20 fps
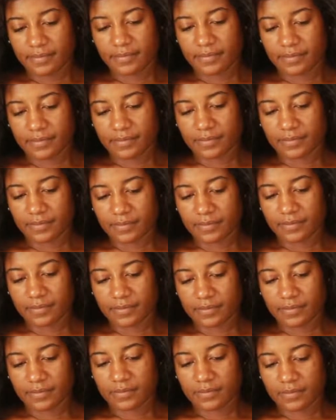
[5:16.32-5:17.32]

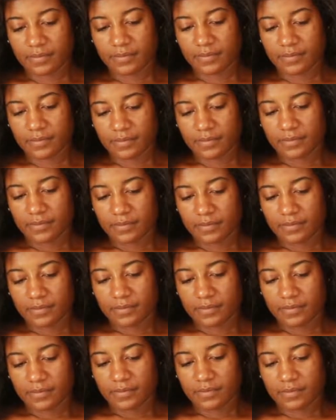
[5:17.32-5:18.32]

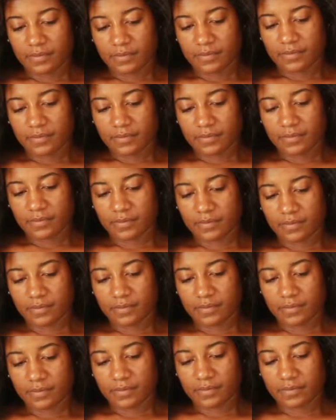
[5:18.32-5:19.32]

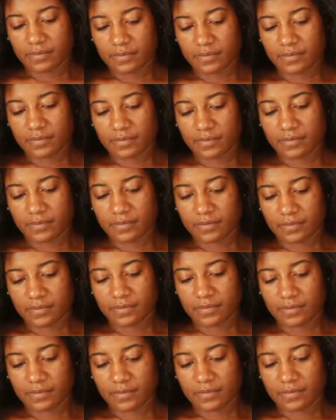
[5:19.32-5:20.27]
(silent)